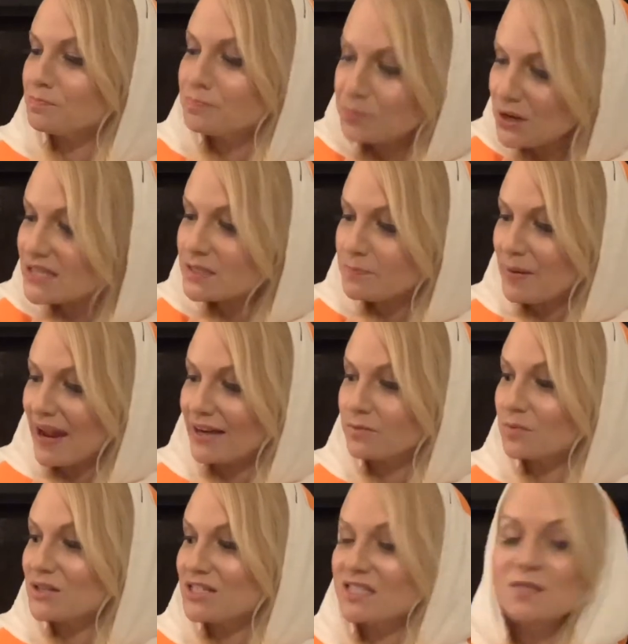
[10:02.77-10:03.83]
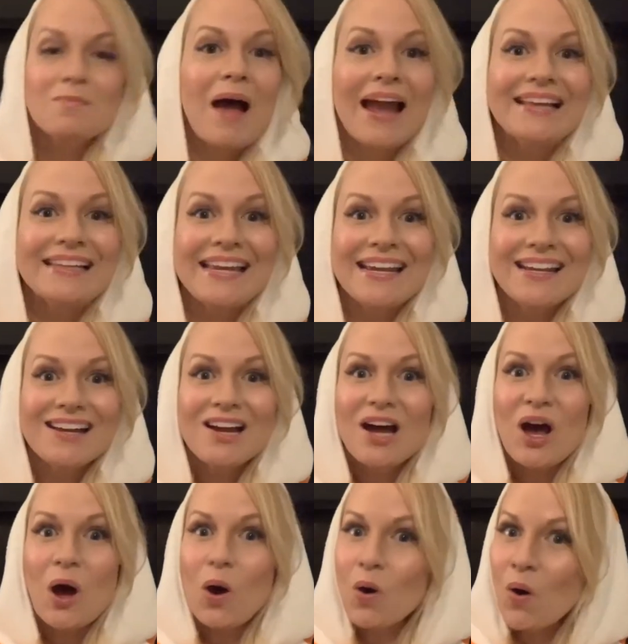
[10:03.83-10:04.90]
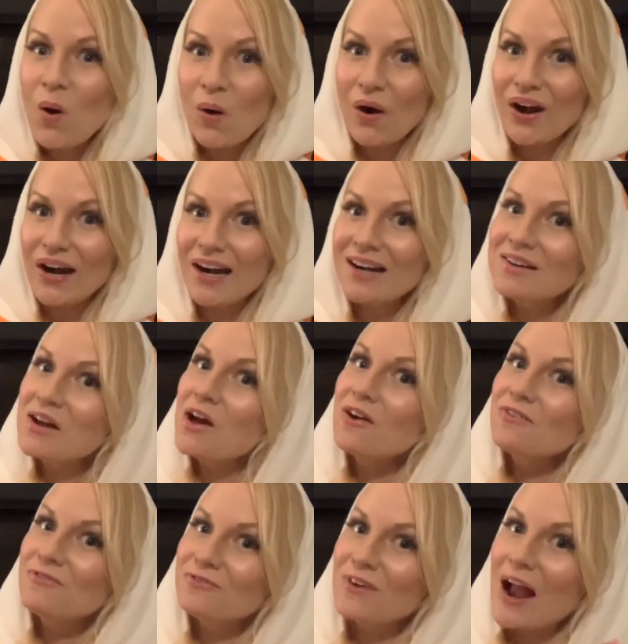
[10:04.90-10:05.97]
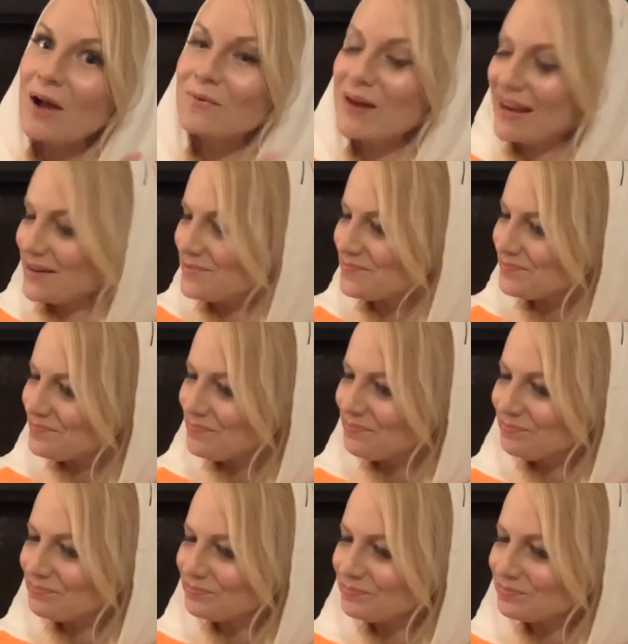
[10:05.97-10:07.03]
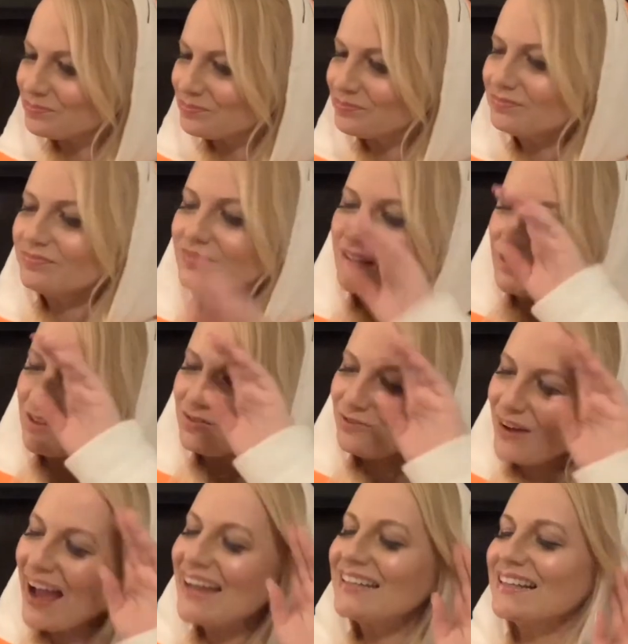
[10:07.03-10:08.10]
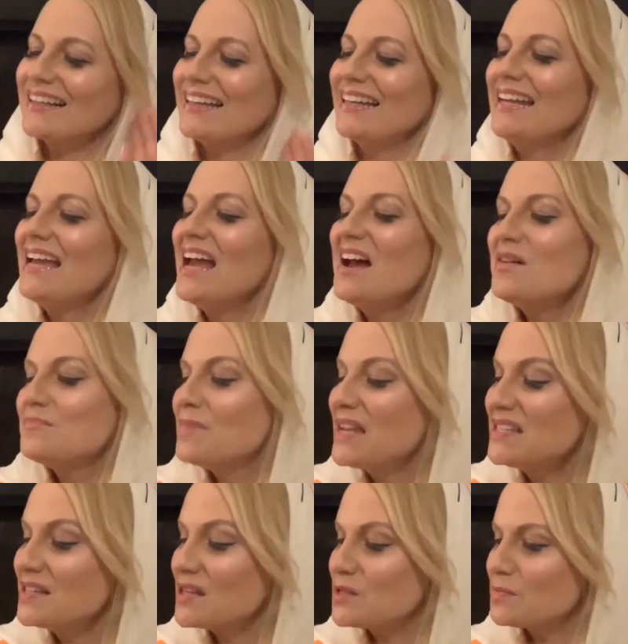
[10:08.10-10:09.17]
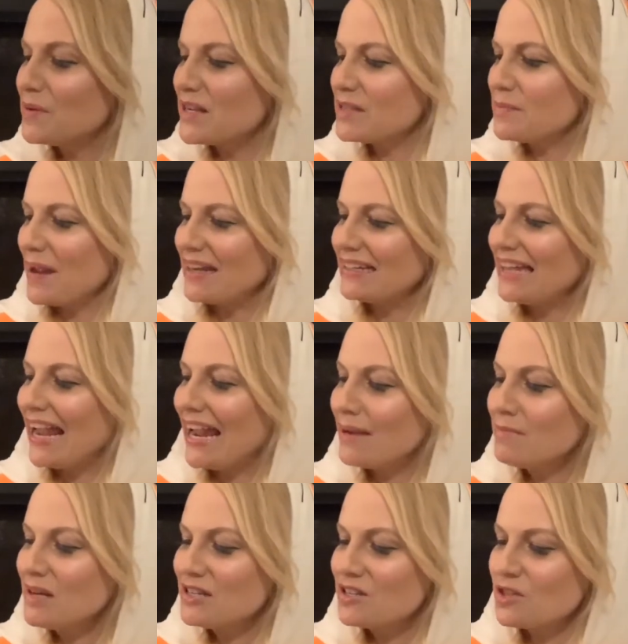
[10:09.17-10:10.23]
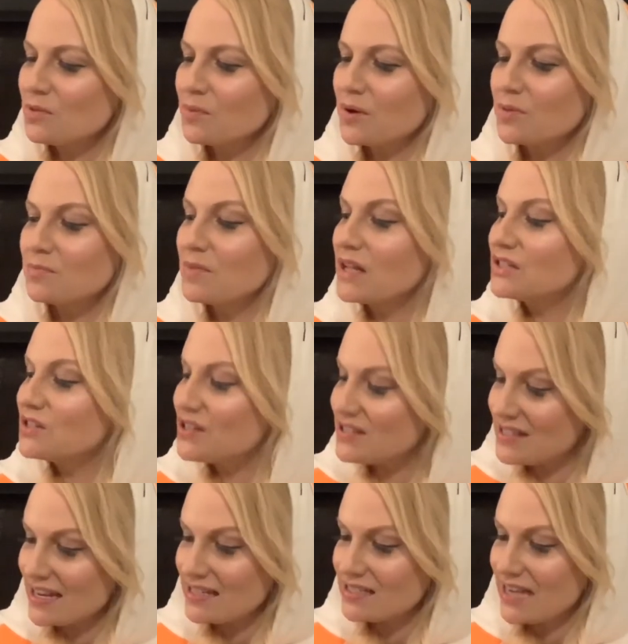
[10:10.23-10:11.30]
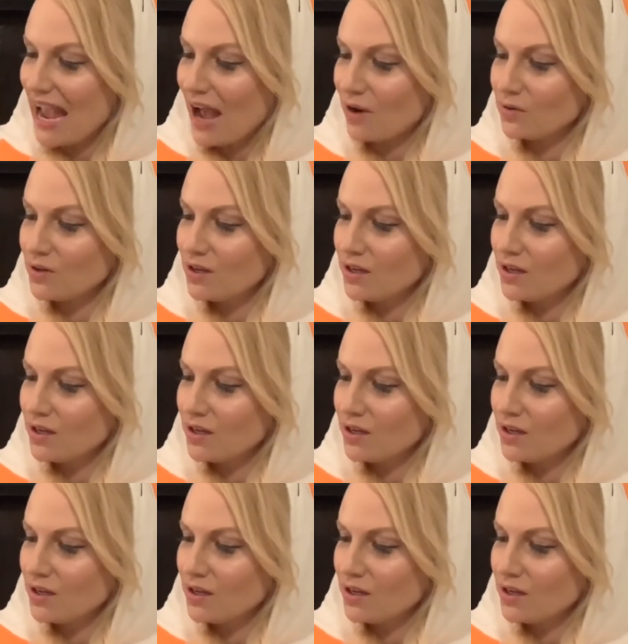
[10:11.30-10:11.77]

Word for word: Brisbane was smiling or frowning. Finally, Mrs. Brisbane came into the room to sit down.